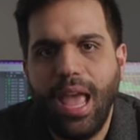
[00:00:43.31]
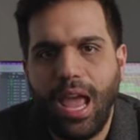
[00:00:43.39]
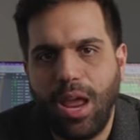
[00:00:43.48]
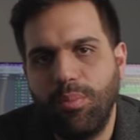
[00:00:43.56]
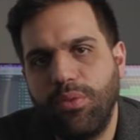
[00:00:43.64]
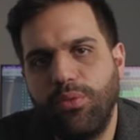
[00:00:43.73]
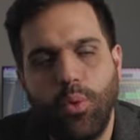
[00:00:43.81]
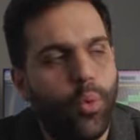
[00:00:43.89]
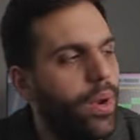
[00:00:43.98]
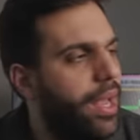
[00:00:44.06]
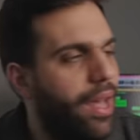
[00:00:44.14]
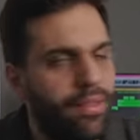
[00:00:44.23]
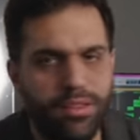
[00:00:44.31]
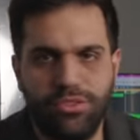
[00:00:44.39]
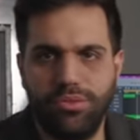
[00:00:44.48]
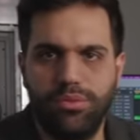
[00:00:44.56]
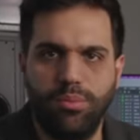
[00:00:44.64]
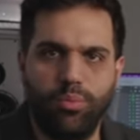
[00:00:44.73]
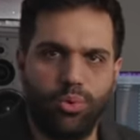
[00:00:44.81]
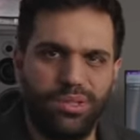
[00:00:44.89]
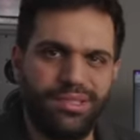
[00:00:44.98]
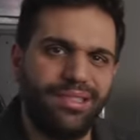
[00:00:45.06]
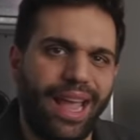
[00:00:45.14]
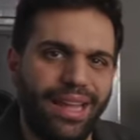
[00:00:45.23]
And before we get into the more
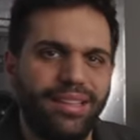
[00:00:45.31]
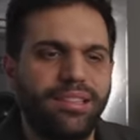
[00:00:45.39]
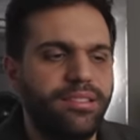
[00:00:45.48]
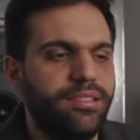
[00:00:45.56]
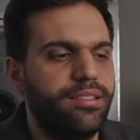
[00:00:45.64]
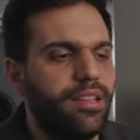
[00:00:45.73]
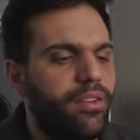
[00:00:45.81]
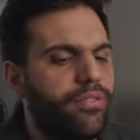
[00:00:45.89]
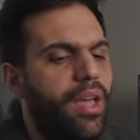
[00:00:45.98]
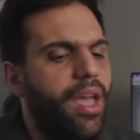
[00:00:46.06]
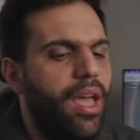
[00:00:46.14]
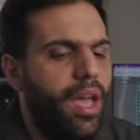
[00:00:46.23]
technical stuff,